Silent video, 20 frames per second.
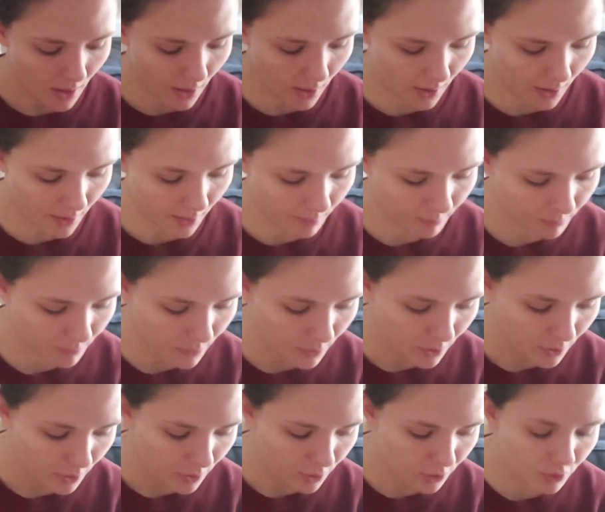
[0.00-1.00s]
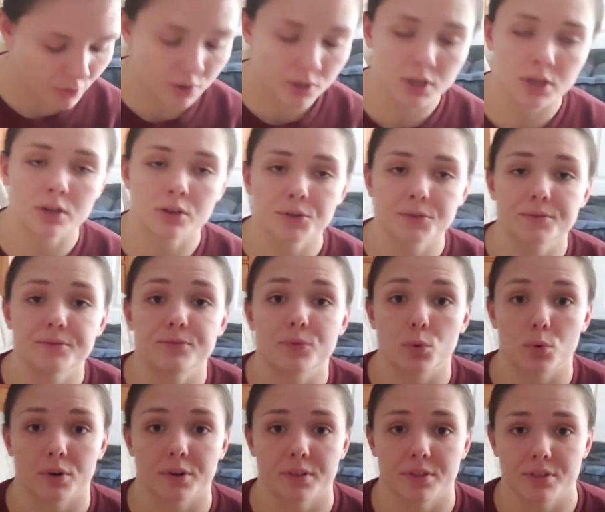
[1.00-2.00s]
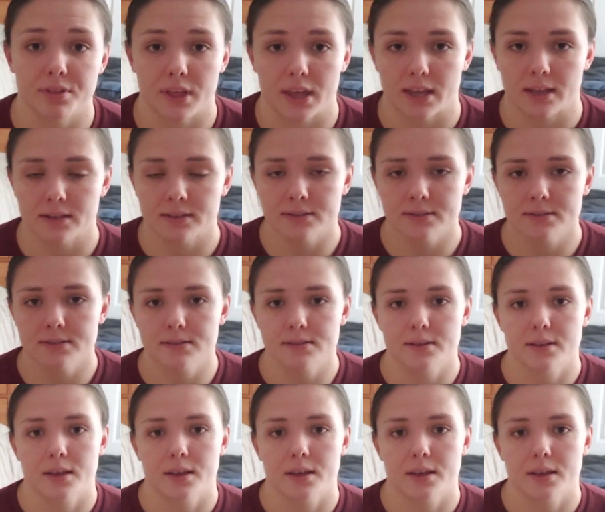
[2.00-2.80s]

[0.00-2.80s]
You're going to include 4 things